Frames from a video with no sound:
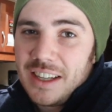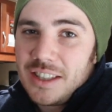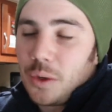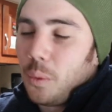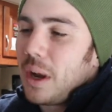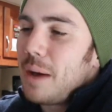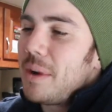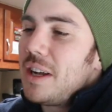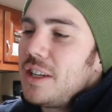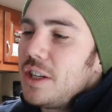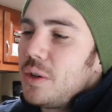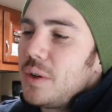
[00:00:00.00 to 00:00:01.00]
So what I'm gonna
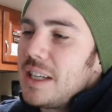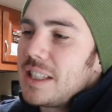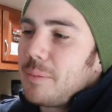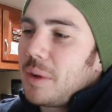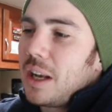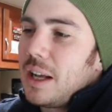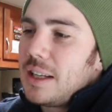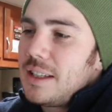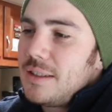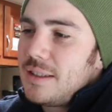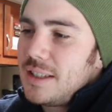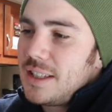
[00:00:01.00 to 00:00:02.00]
do is I'm gonna
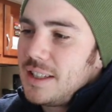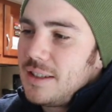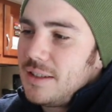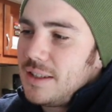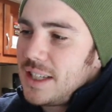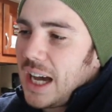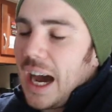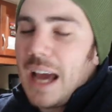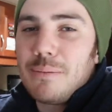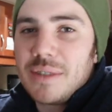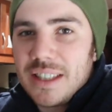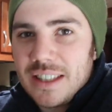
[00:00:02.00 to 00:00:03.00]

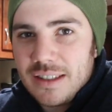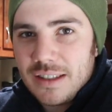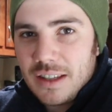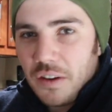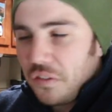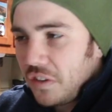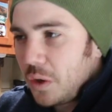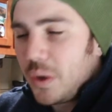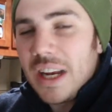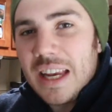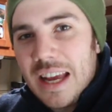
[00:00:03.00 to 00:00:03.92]
times the fluid in